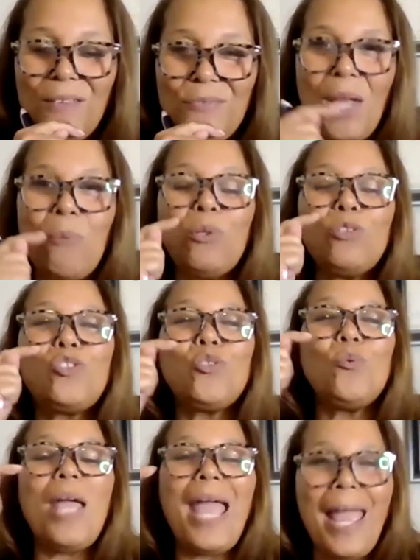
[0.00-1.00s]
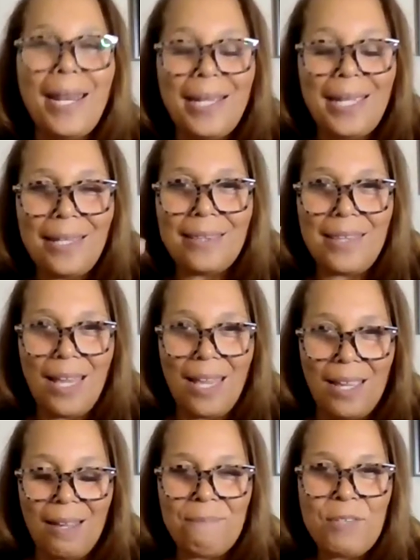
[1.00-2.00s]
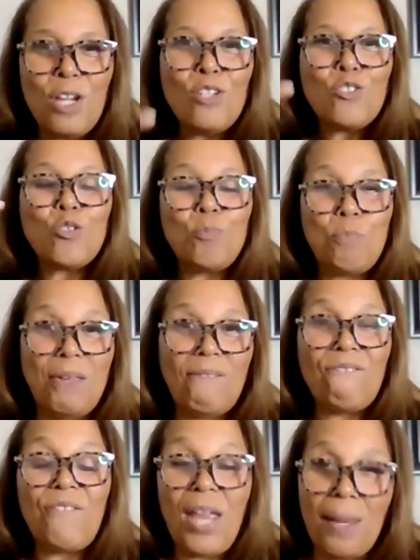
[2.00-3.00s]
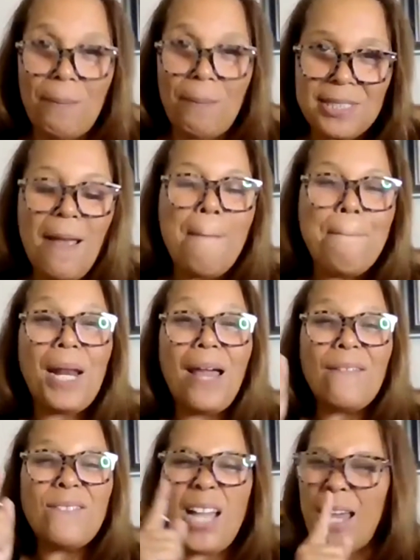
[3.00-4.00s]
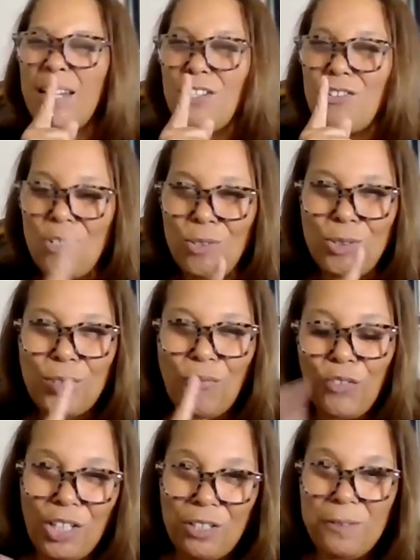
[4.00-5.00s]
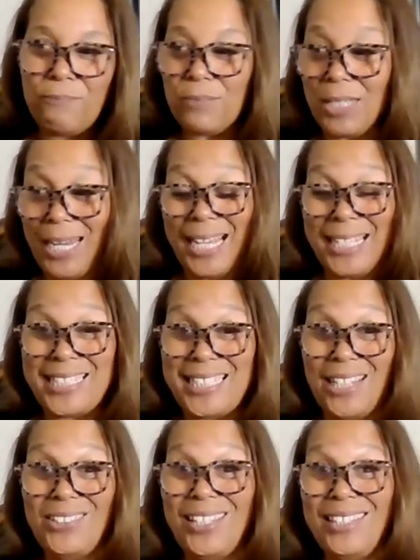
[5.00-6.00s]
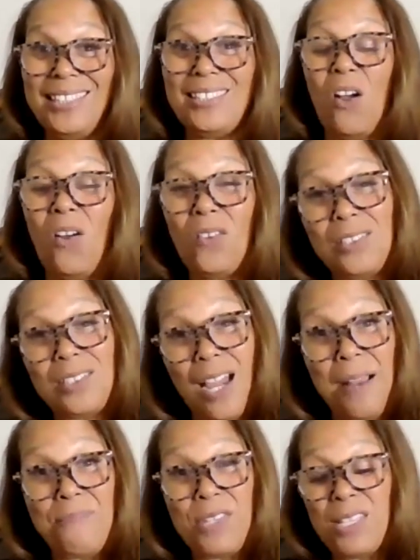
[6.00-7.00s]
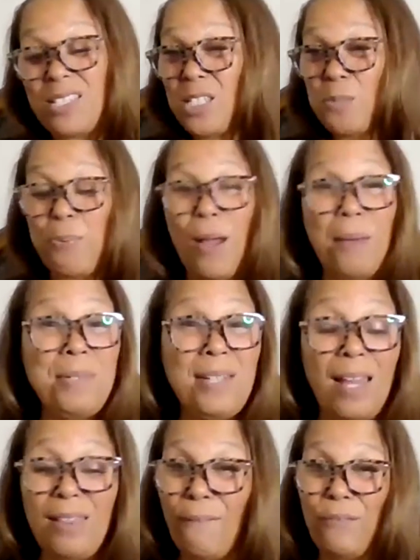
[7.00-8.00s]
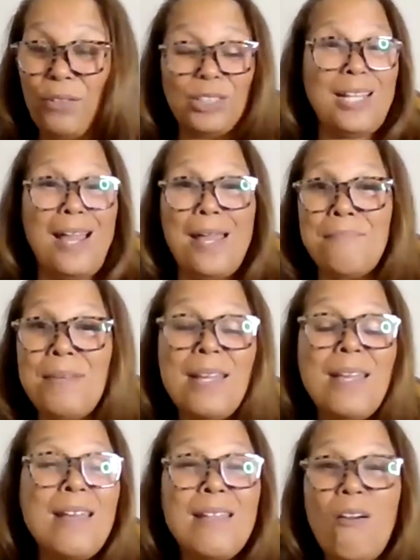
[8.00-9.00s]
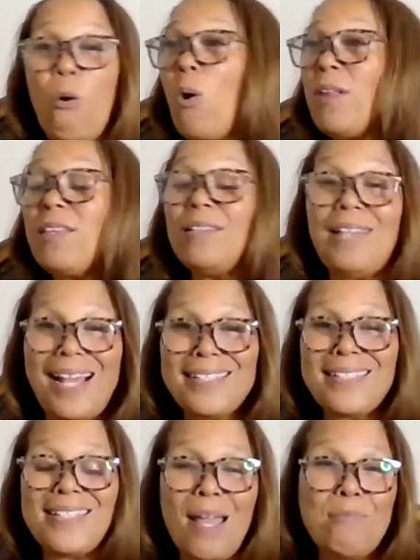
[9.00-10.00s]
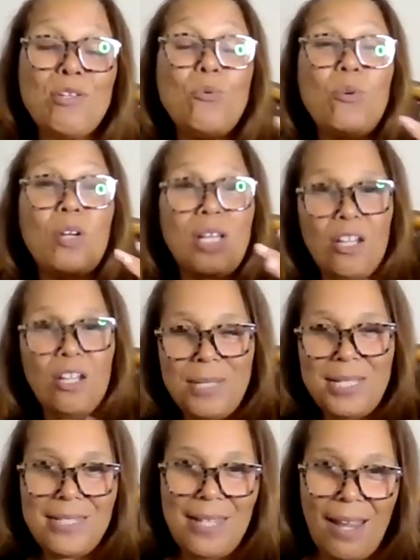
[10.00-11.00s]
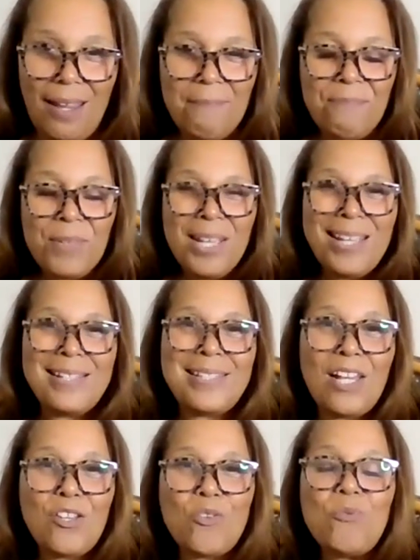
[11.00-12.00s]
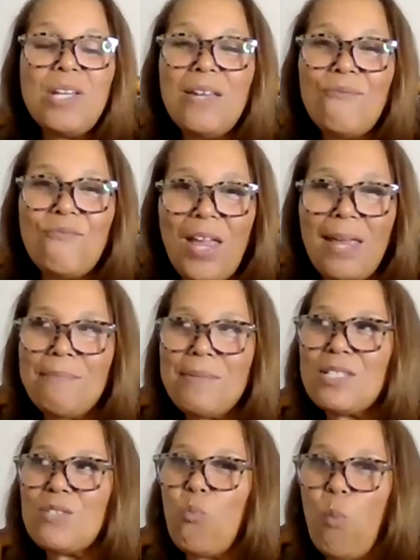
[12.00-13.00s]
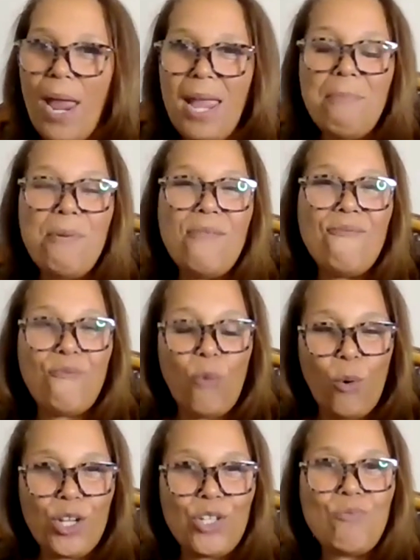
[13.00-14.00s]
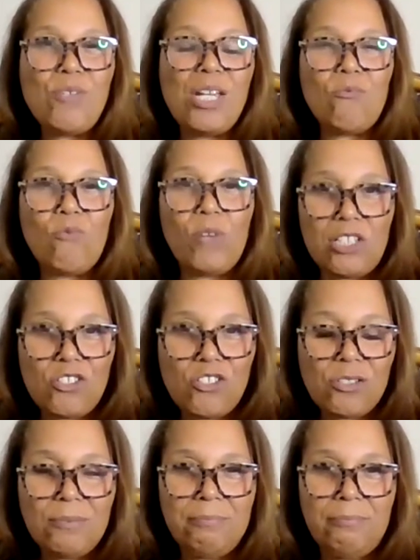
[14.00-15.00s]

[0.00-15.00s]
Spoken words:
They will do anything to be famous. But I've got news for you. And I tell you this all the time, and this is probably not the first time or the last time you will hear me say it, is that you get famous way before you get rich.